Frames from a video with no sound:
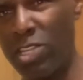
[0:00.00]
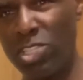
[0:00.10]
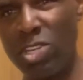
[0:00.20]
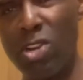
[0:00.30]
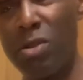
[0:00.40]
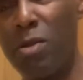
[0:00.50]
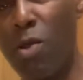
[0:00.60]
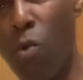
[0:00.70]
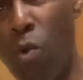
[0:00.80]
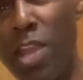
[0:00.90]
sugar,
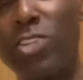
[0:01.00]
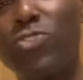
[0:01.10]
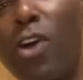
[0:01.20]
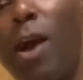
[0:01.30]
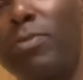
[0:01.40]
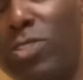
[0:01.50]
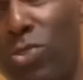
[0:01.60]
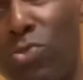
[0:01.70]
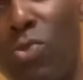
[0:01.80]
weight dropped to